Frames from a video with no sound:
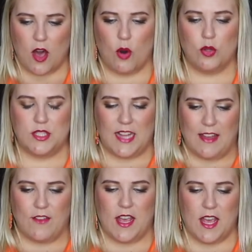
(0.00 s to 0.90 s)
Old
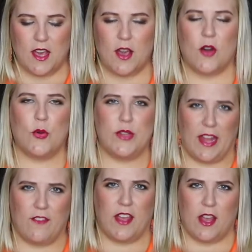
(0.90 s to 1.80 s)
Navy
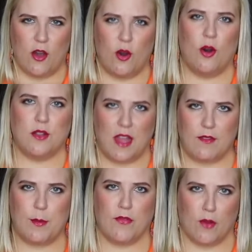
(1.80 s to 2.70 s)

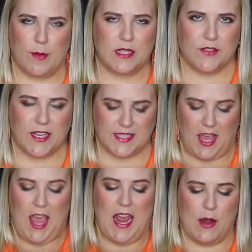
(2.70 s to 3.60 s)
performance fleece.
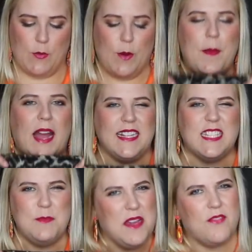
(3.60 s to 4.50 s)
It
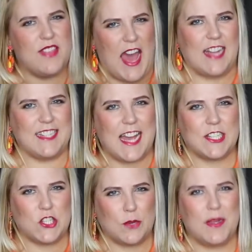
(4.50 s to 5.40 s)
reminds me of that
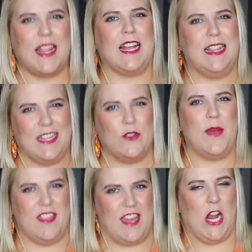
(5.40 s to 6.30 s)
texture, but like a little
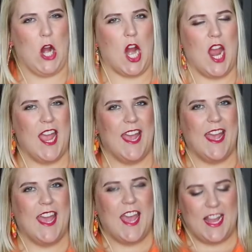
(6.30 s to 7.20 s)
bit thicker.
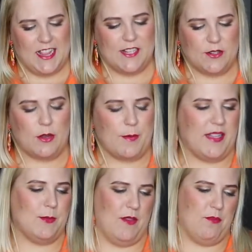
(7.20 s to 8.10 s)
It literally
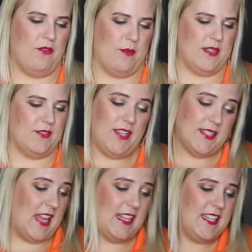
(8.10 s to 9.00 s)
reminds me of performance fleece.
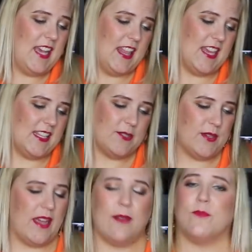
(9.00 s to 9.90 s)
That's it. That's
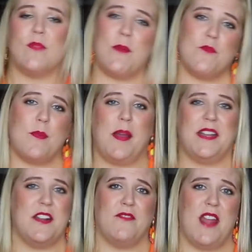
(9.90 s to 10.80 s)
what I am
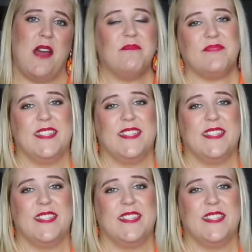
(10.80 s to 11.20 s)
reminded of now.